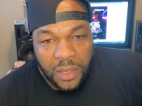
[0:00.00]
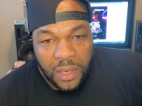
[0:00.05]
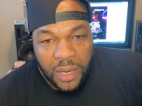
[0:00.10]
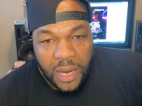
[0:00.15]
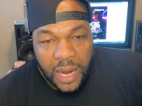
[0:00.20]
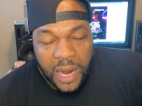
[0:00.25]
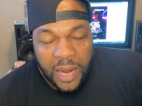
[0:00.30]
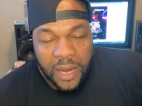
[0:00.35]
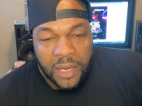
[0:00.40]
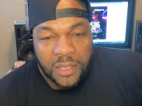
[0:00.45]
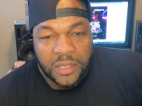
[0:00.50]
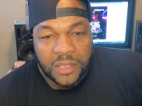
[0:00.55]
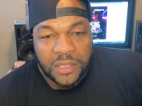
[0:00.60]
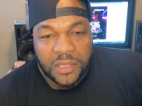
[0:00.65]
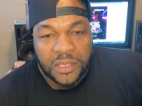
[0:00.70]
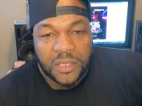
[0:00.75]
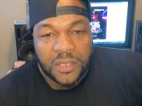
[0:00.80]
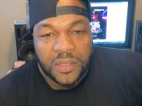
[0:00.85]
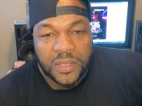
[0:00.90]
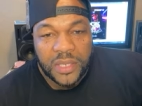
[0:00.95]
I
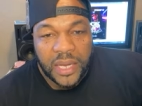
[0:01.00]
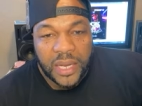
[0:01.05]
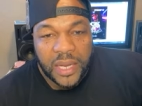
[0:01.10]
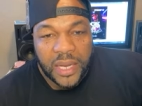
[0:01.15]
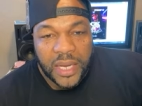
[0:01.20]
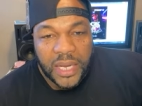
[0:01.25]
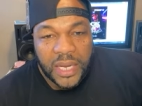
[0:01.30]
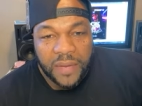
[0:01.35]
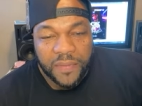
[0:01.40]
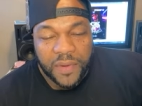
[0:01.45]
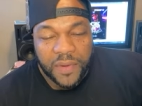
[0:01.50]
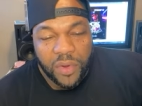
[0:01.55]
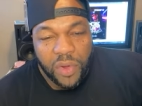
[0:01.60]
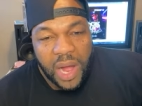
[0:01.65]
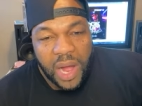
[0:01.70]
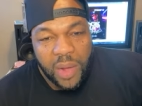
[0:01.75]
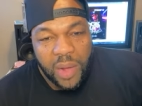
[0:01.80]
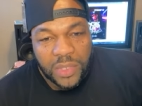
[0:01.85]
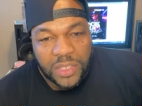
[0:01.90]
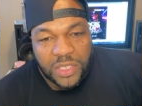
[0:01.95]
understood that even though
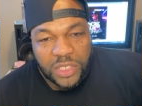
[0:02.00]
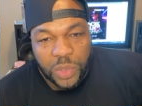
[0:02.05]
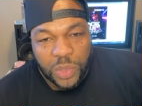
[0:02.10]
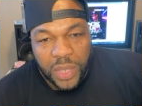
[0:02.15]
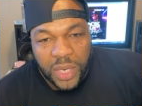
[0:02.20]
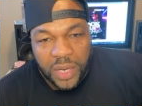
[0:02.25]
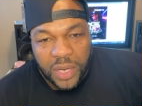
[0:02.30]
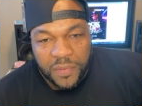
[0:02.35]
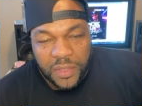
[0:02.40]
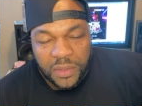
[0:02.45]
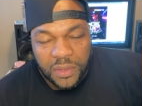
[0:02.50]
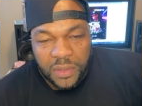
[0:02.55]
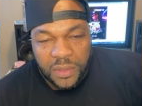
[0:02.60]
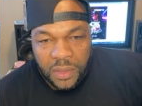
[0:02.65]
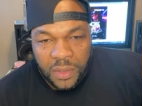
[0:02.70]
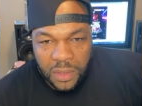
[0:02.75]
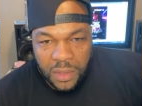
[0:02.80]
I was twelve and